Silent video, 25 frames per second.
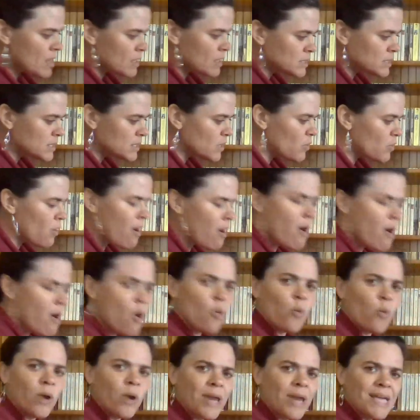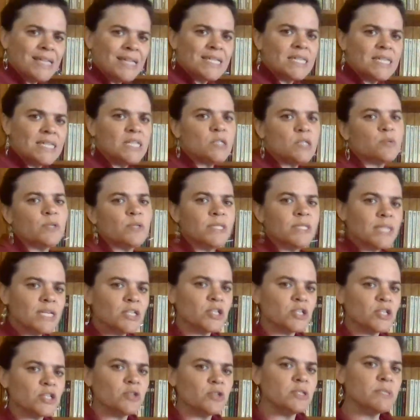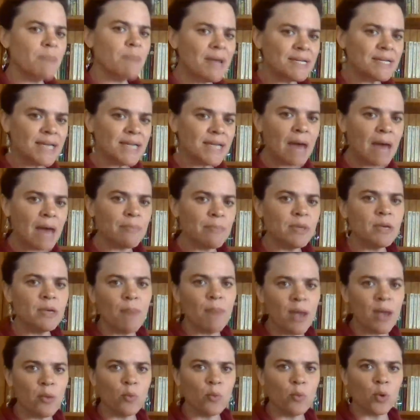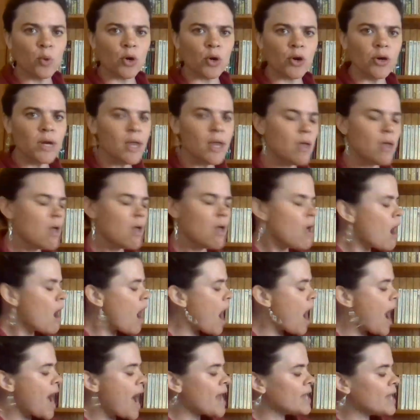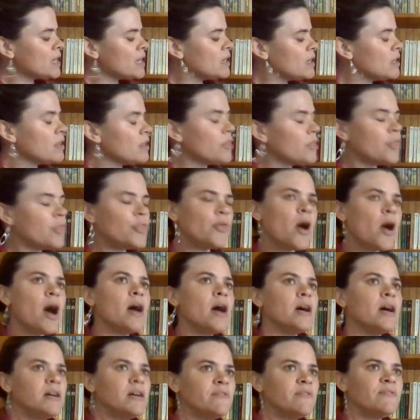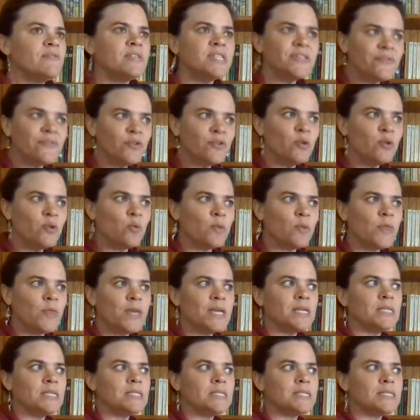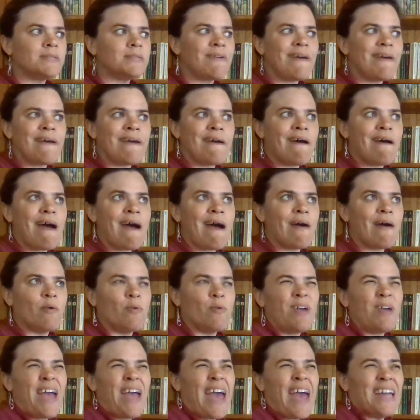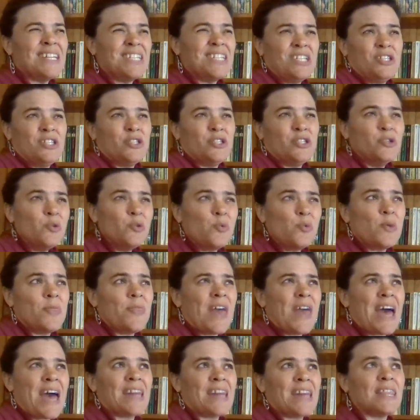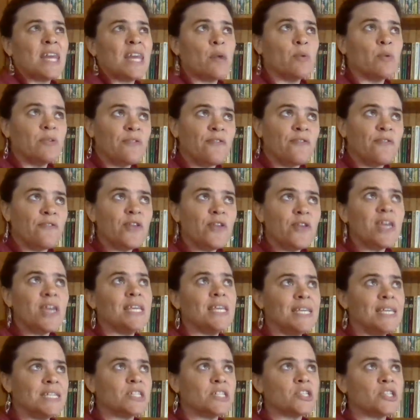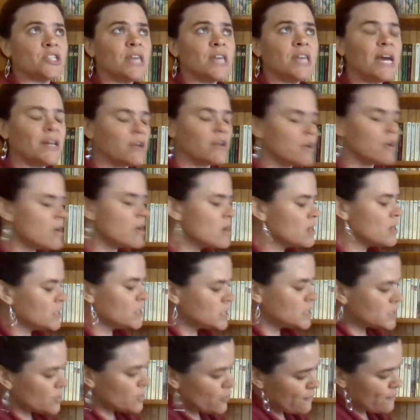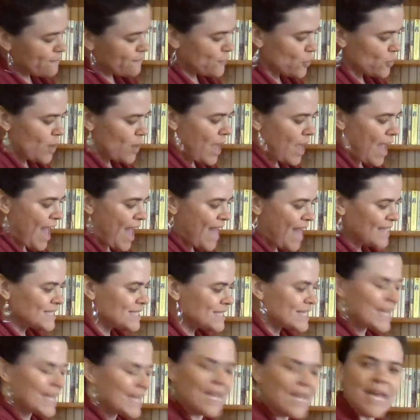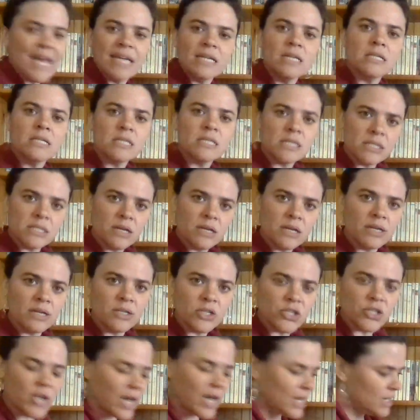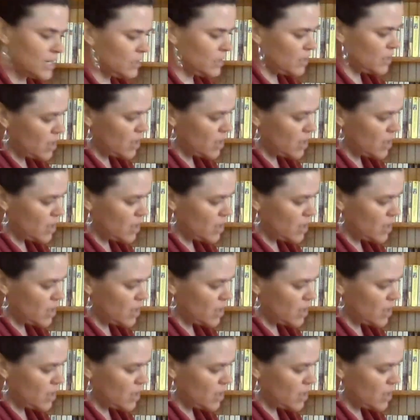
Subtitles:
So what I did is once I chose my topic, my word, I thought of different things that had to do with that would fit each letter. So for S, I had sunshine.